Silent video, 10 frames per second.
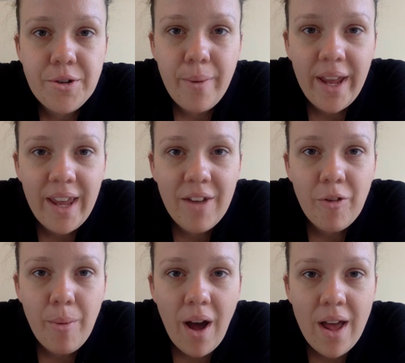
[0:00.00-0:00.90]
Rebecca here
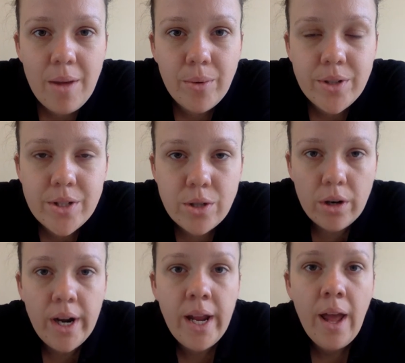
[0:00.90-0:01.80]
from I Am
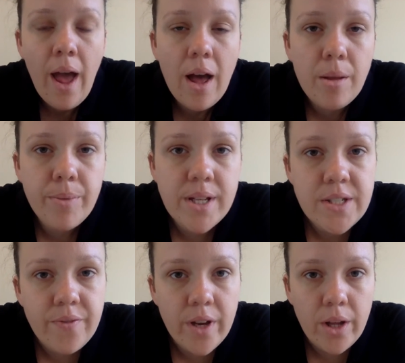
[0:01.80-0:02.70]
Montessori.
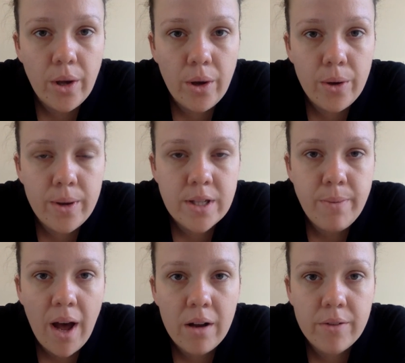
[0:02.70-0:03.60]
This video is
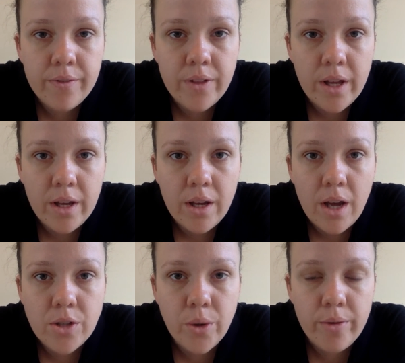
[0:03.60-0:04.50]
part of
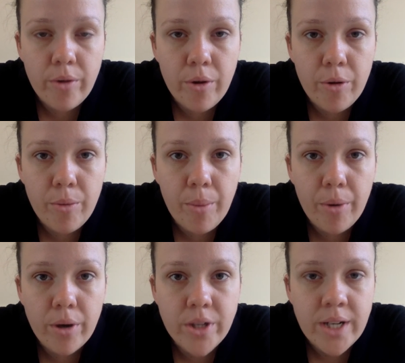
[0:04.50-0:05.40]
the Toy Room
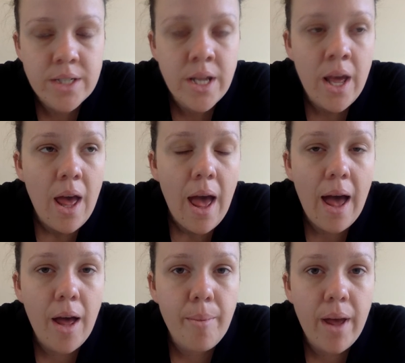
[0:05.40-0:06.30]
project
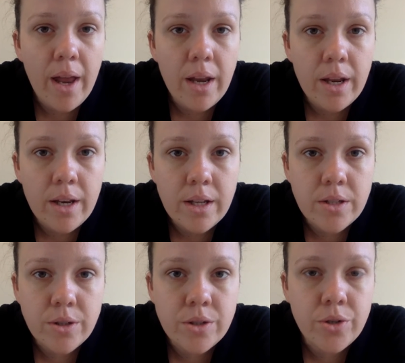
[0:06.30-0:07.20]
and it
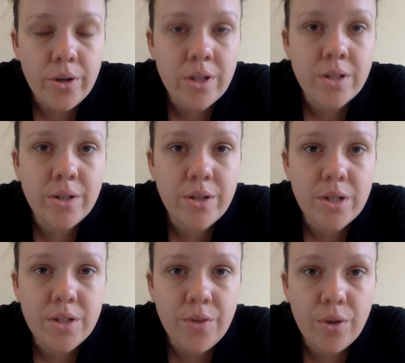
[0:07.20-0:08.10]
is on storage
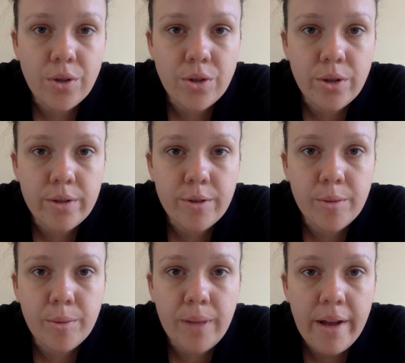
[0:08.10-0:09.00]
solutions for your toy
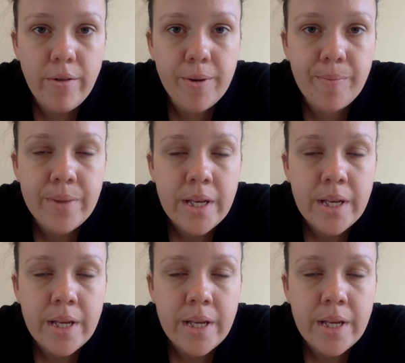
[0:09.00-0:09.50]
room or playroom.